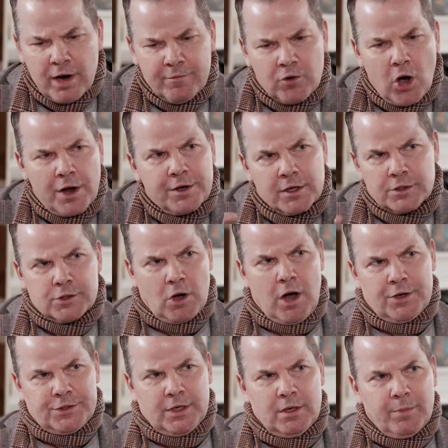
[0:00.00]
I've gotten
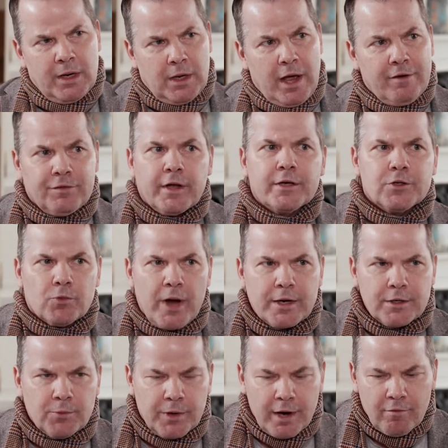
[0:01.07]
exhausted in my life, like
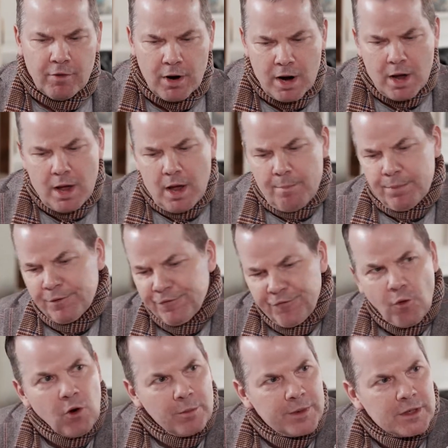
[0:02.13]
directing whatever,
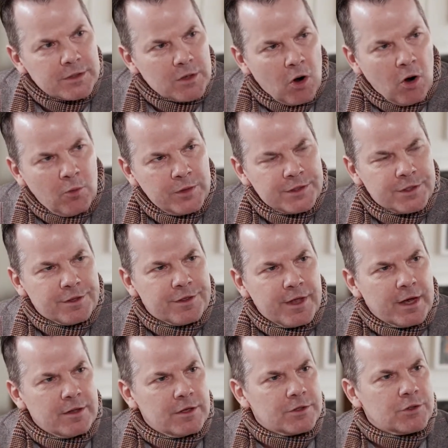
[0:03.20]
performing is always the
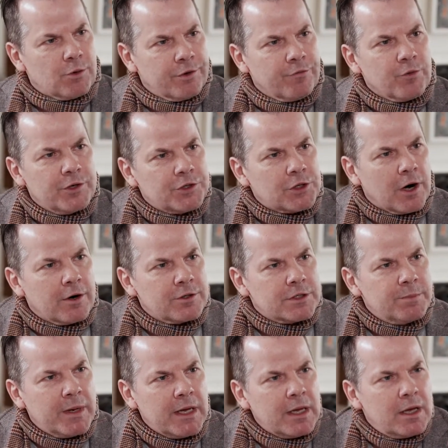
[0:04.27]
thing that sort of recharged me.